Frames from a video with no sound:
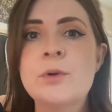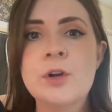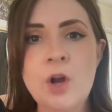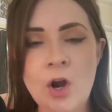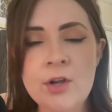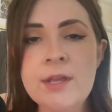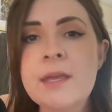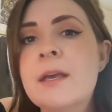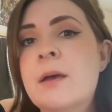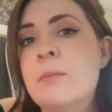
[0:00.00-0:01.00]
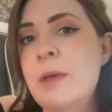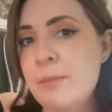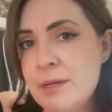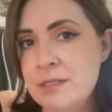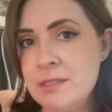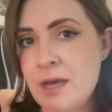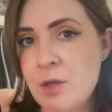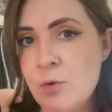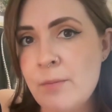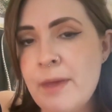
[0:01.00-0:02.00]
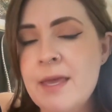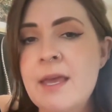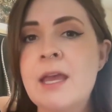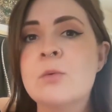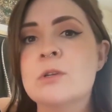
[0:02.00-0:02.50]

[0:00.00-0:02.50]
regarding commitments that you were making,